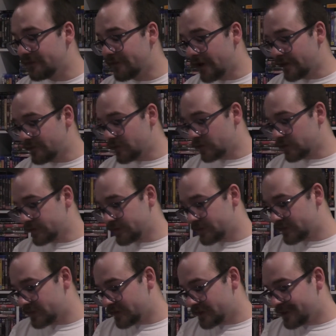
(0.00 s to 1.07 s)

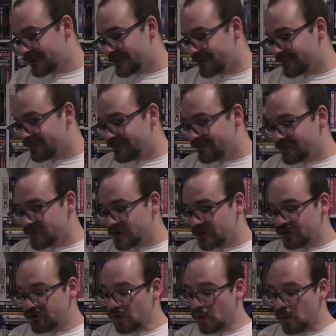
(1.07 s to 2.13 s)
$5,
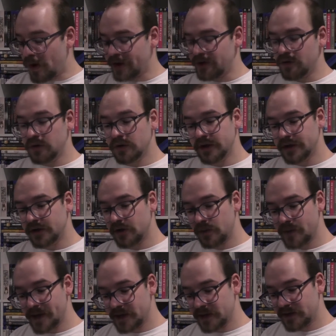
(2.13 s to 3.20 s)
sure, why not, you
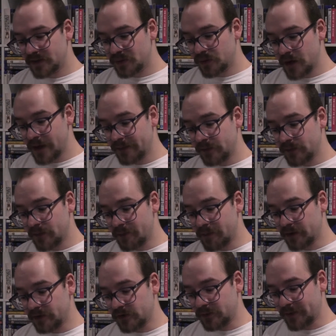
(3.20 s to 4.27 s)
know? And it still comes with a
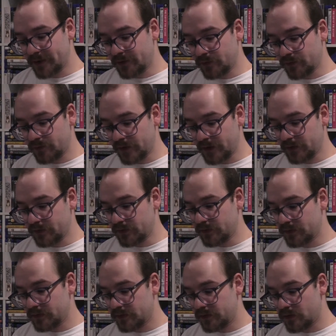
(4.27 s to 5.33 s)
bunch of special
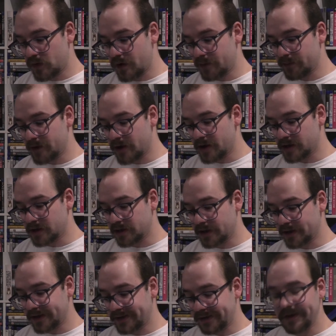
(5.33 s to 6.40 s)
features. So I'm kind of
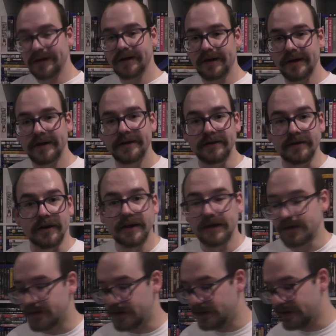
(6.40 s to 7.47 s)
like, yeah, I can
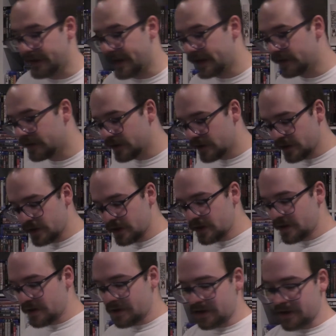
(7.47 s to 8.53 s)
dig that.
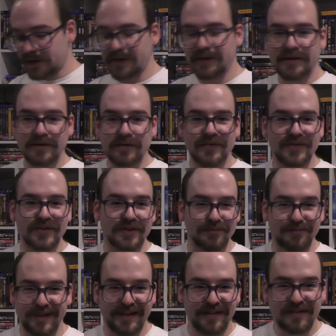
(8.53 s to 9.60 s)
I know it's not the
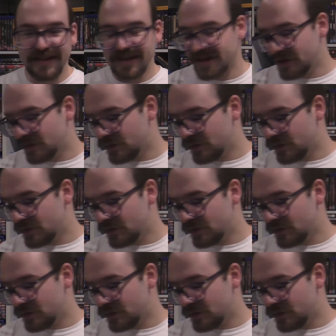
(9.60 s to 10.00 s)
best thing in